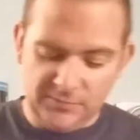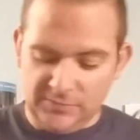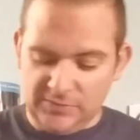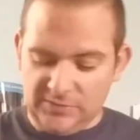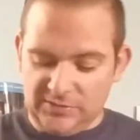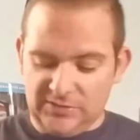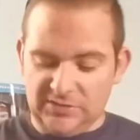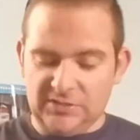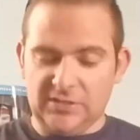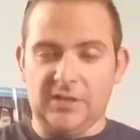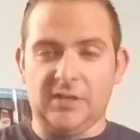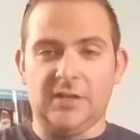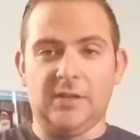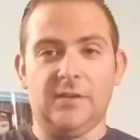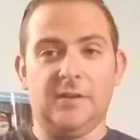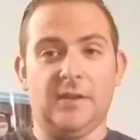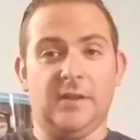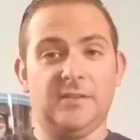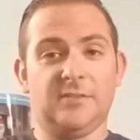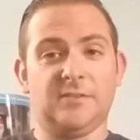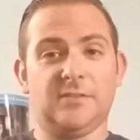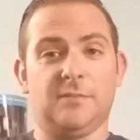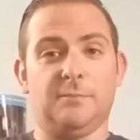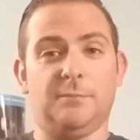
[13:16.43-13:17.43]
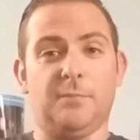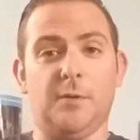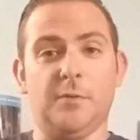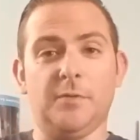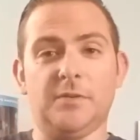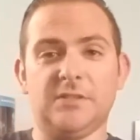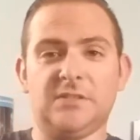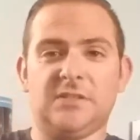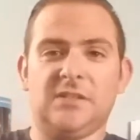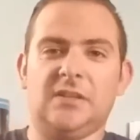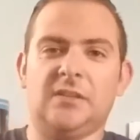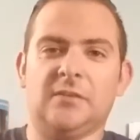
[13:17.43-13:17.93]
was just a nice little
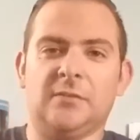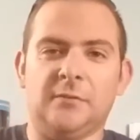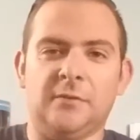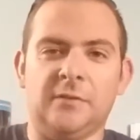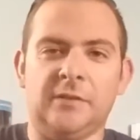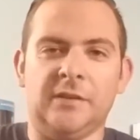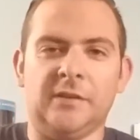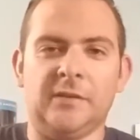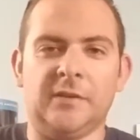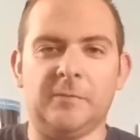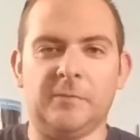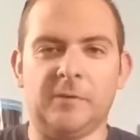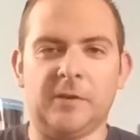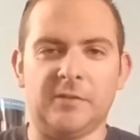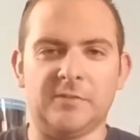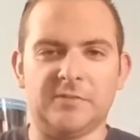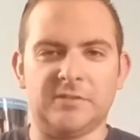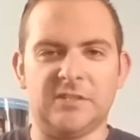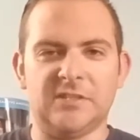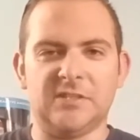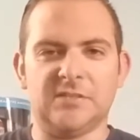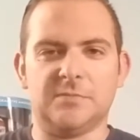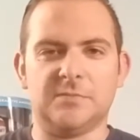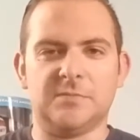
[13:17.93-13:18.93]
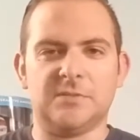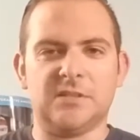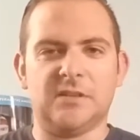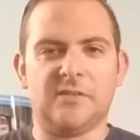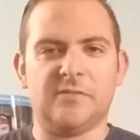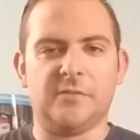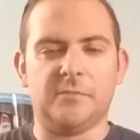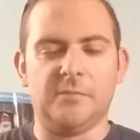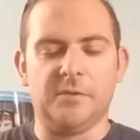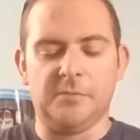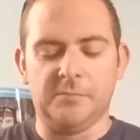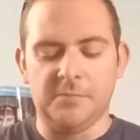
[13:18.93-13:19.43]
bonus he threw in when I was getting some
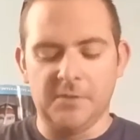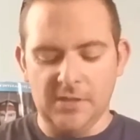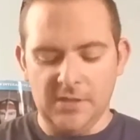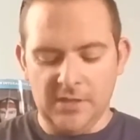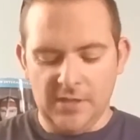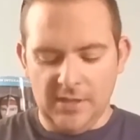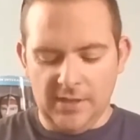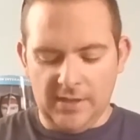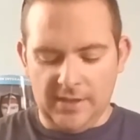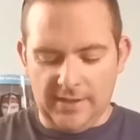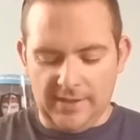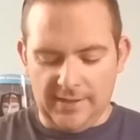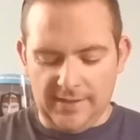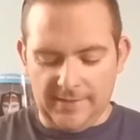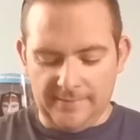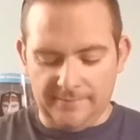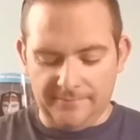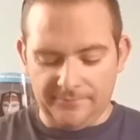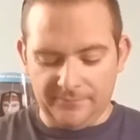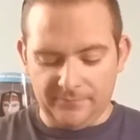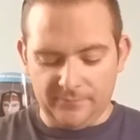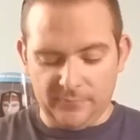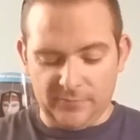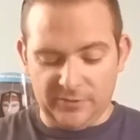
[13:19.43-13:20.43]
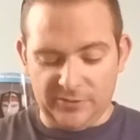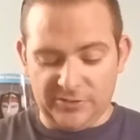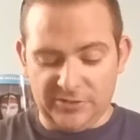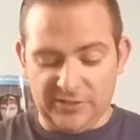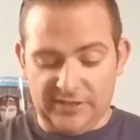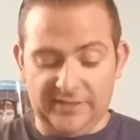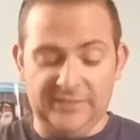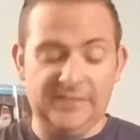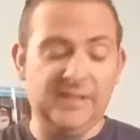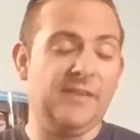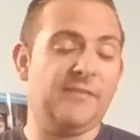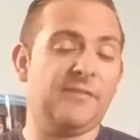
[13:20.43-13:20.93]
stuff from him, which
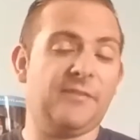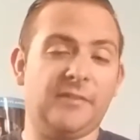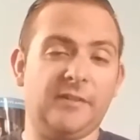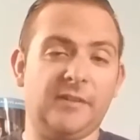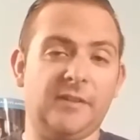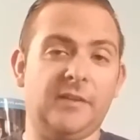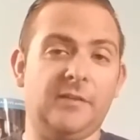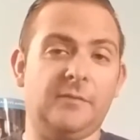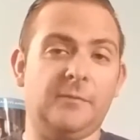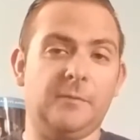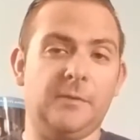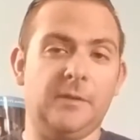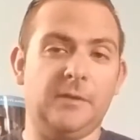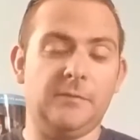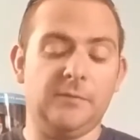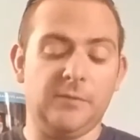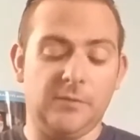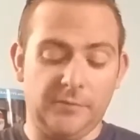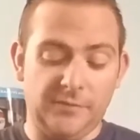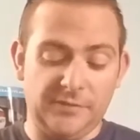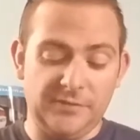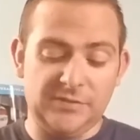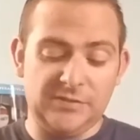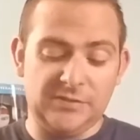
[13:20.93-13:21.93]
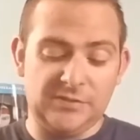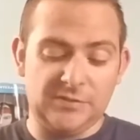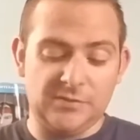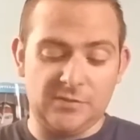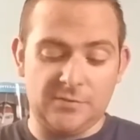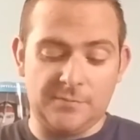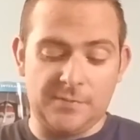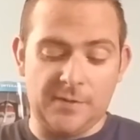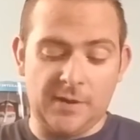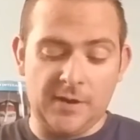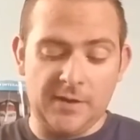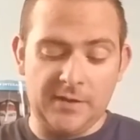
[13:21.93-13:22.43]
I definitely, even though this is
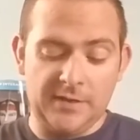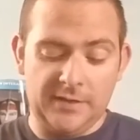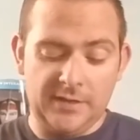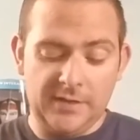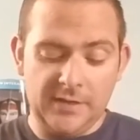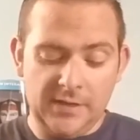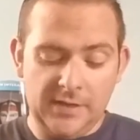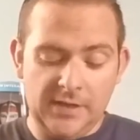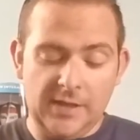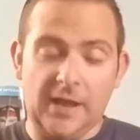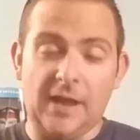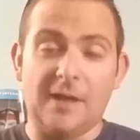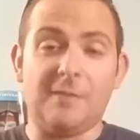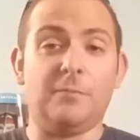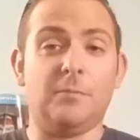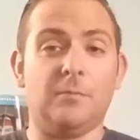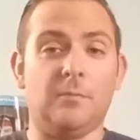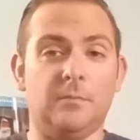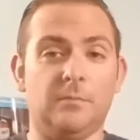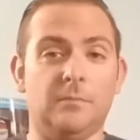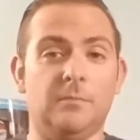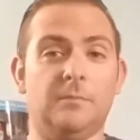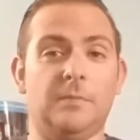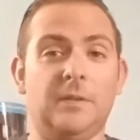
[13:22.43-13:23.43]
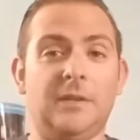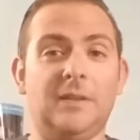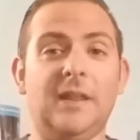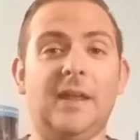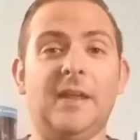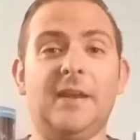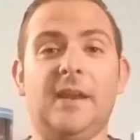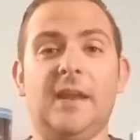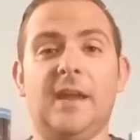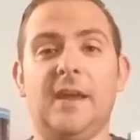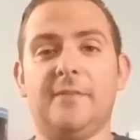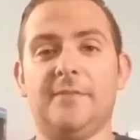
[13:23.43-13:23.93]
third party, I will be
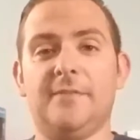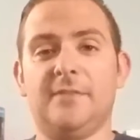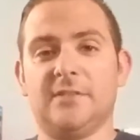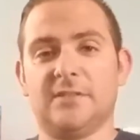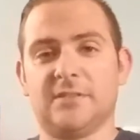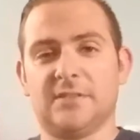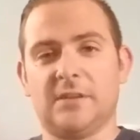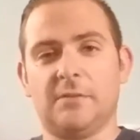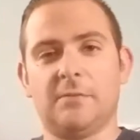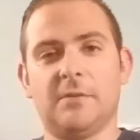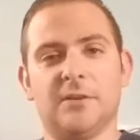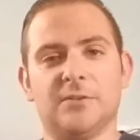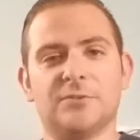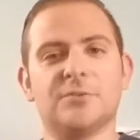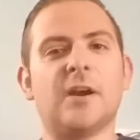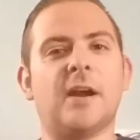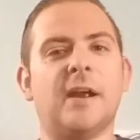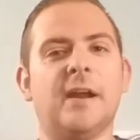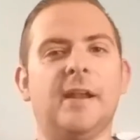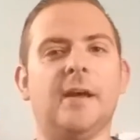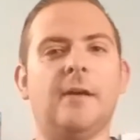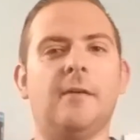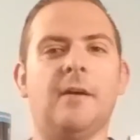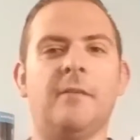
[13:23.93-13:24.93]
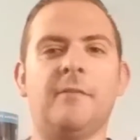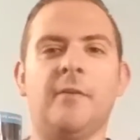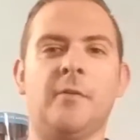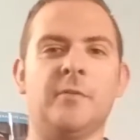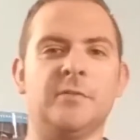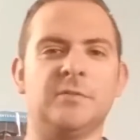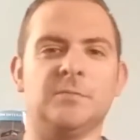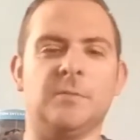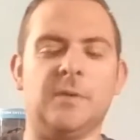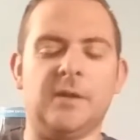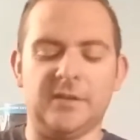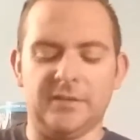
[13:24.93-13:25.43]
glad to have this because I want to try it out. I've
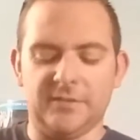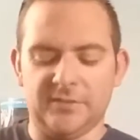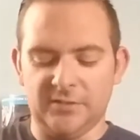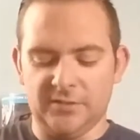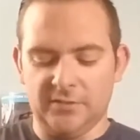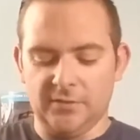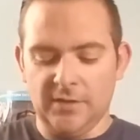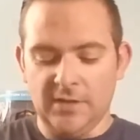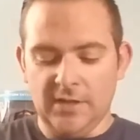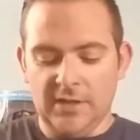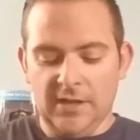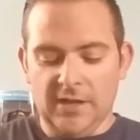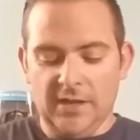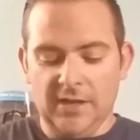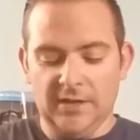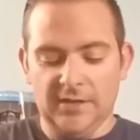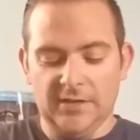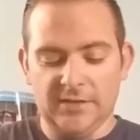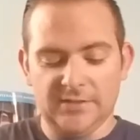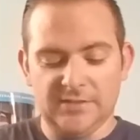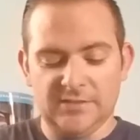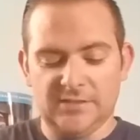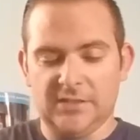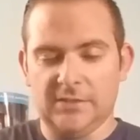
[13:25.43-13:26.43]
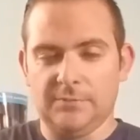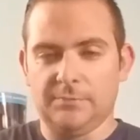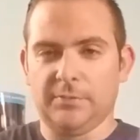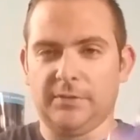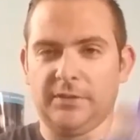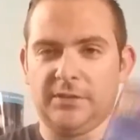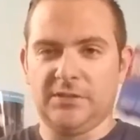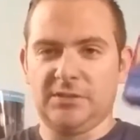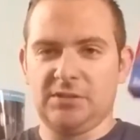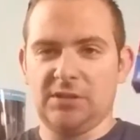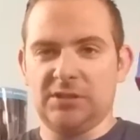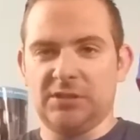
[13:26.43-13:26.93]
always wanted to. And it is the
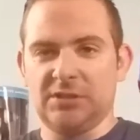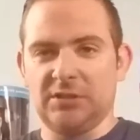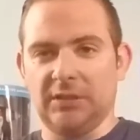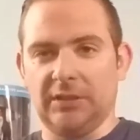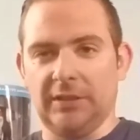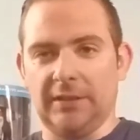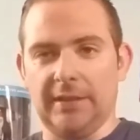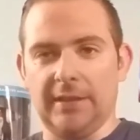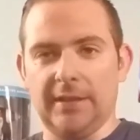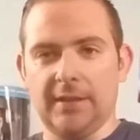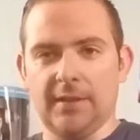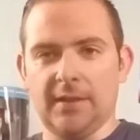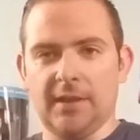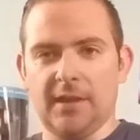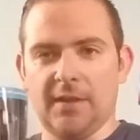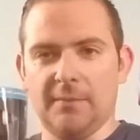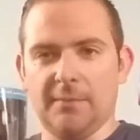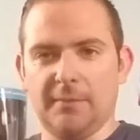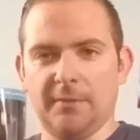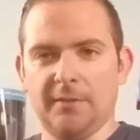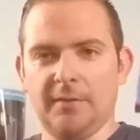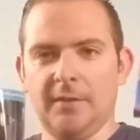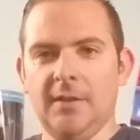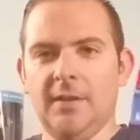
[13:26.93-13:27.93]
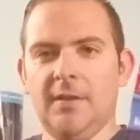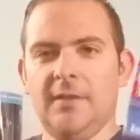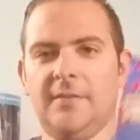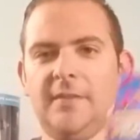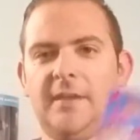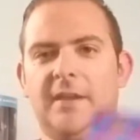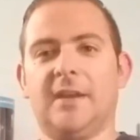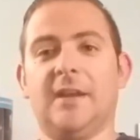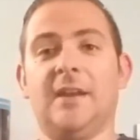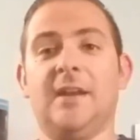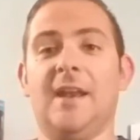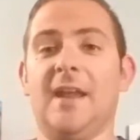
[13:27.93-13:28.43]
PlayStation Link cable
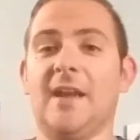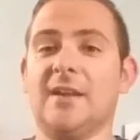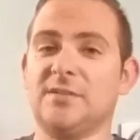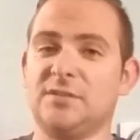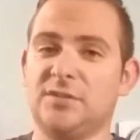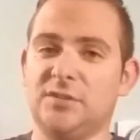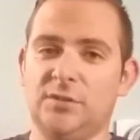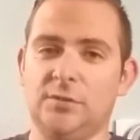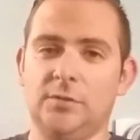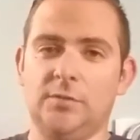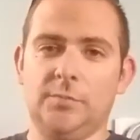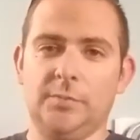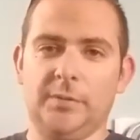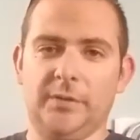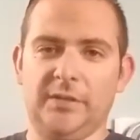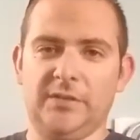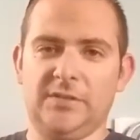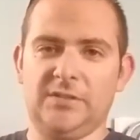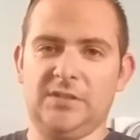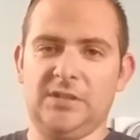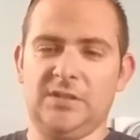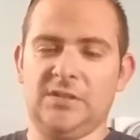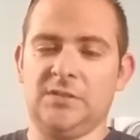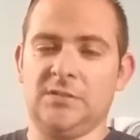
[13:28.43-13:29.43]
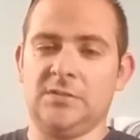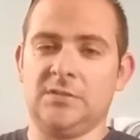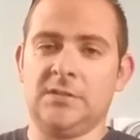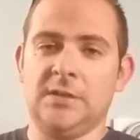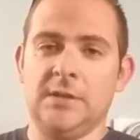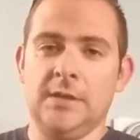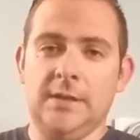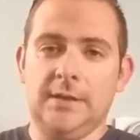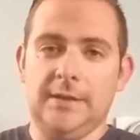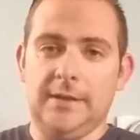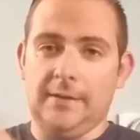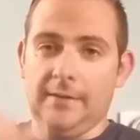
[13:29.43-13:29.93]
that connects to PlayStations.
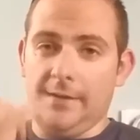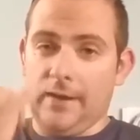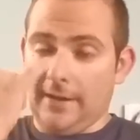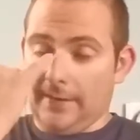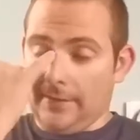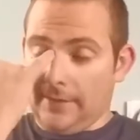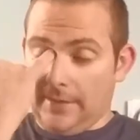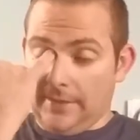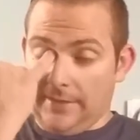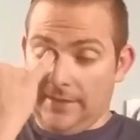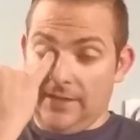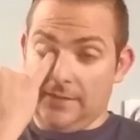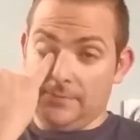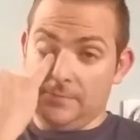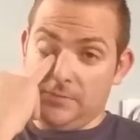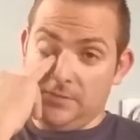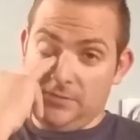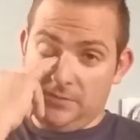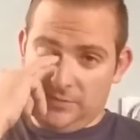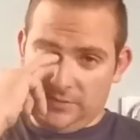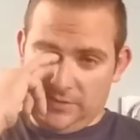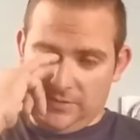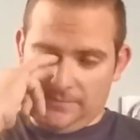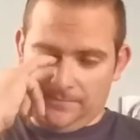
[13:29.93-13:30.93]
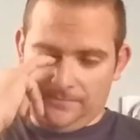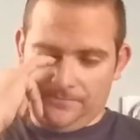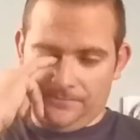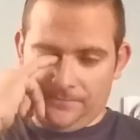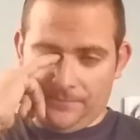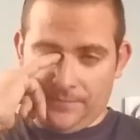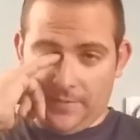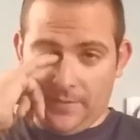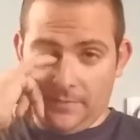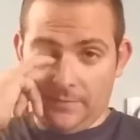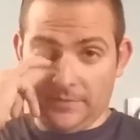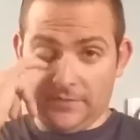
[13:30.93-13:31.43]
Now, not a lot of games use it,
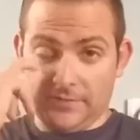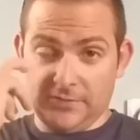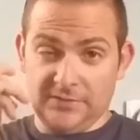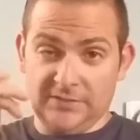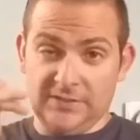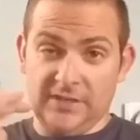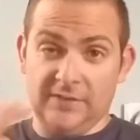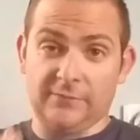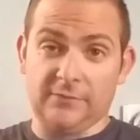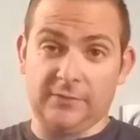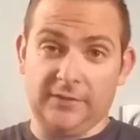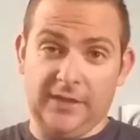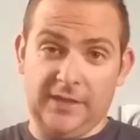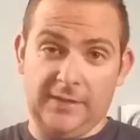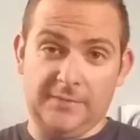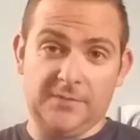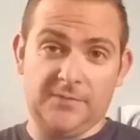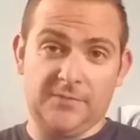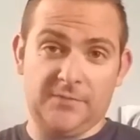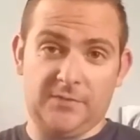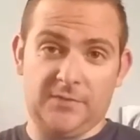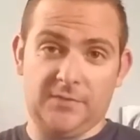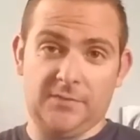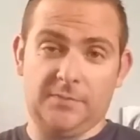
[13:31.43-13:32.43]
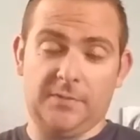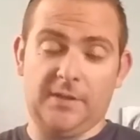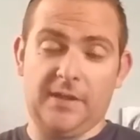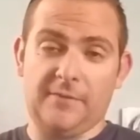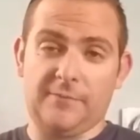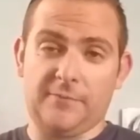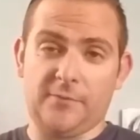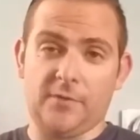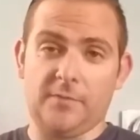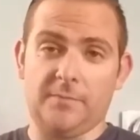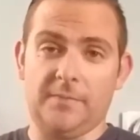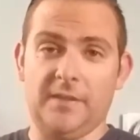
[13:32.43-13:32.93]
but there's several games for the
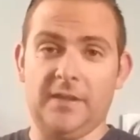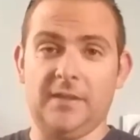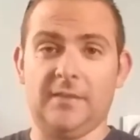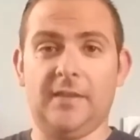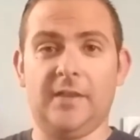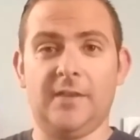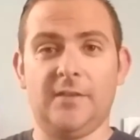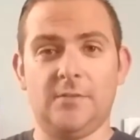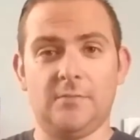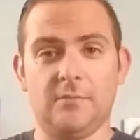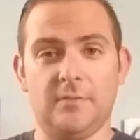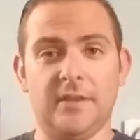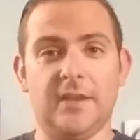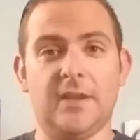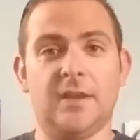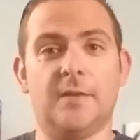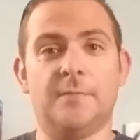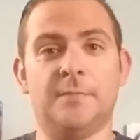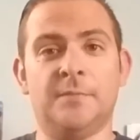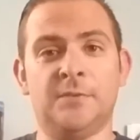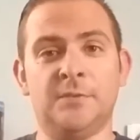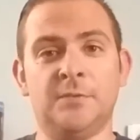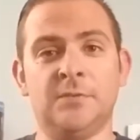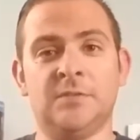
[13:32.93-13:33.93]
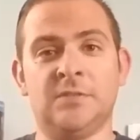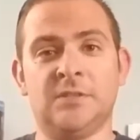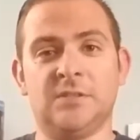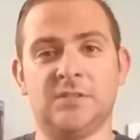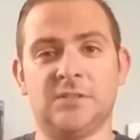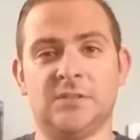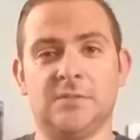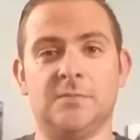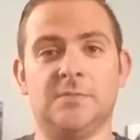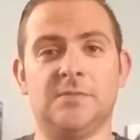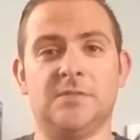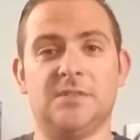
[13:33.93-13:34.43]
platform that let you link up two
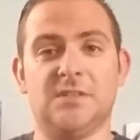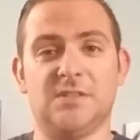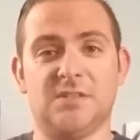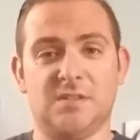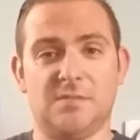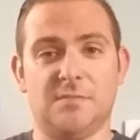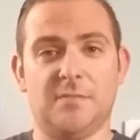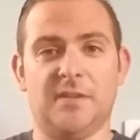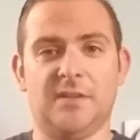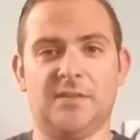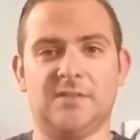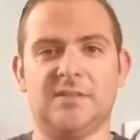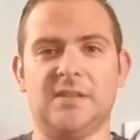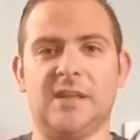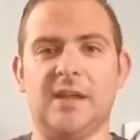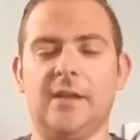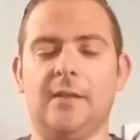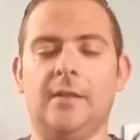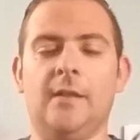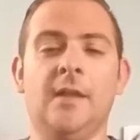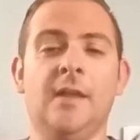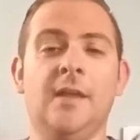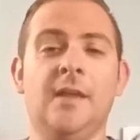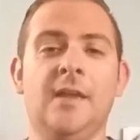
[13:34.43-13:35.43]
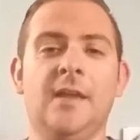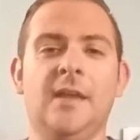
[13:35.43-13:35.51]
systems, System Link style.